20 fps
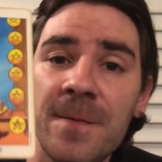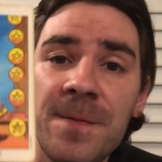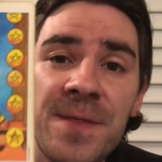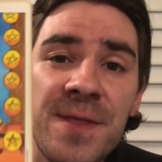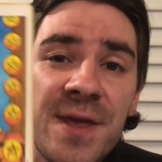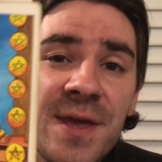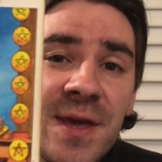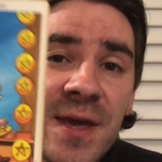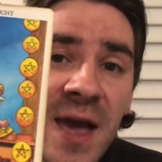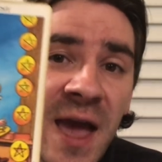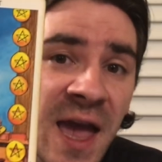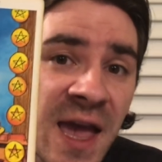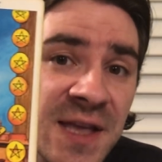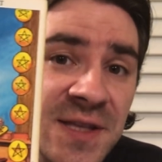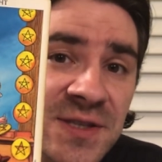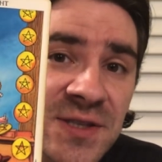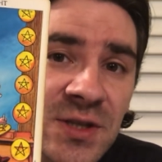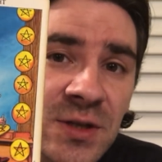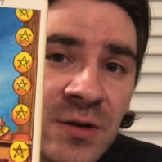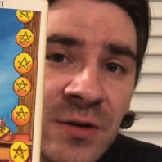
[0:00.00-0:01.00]
the
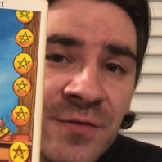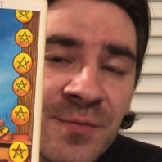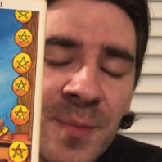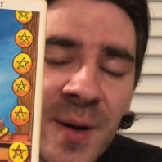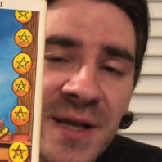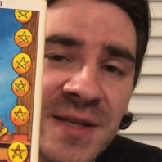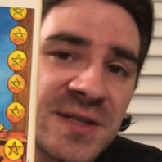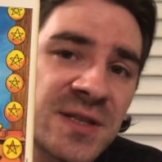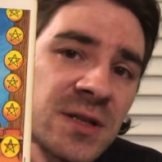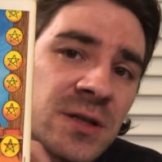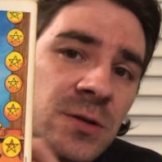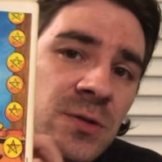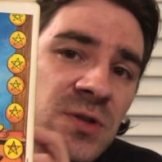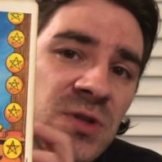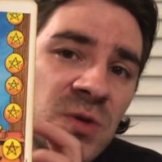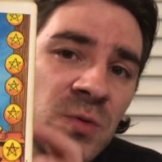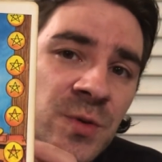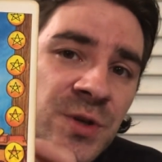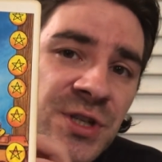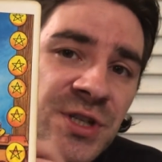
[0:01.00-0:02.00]
Eight of
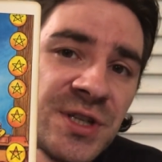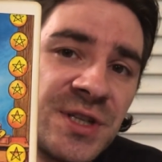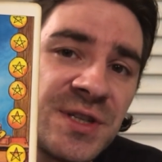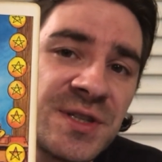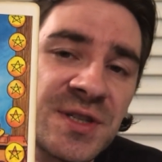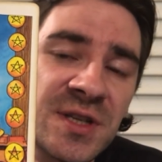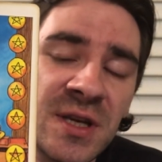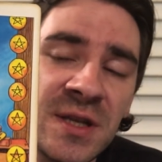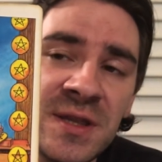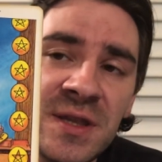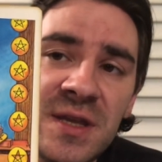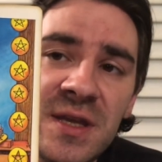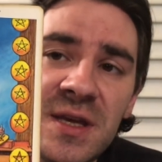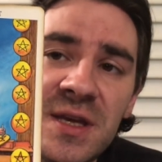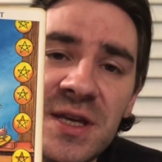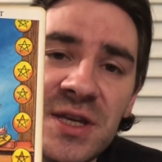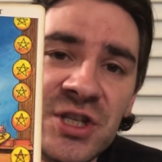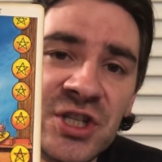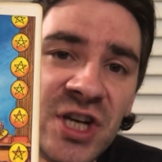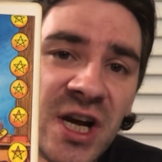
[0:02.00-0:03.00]
Pentacles, which is
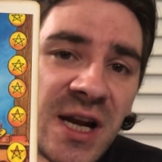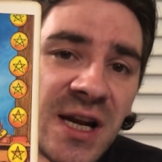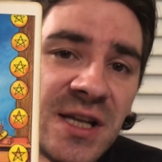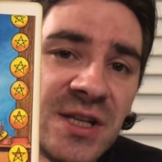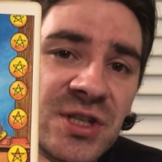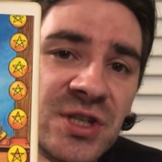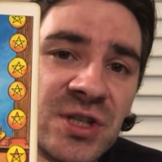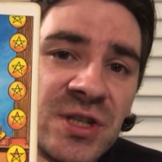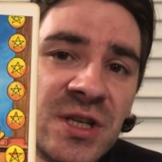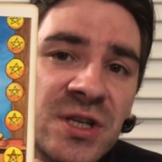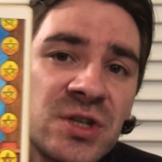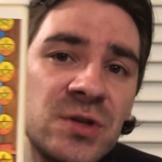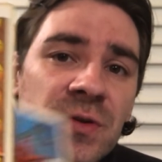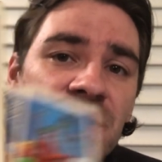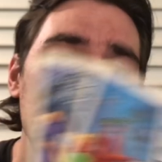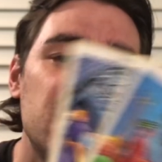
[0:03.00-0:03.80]
the challenge that you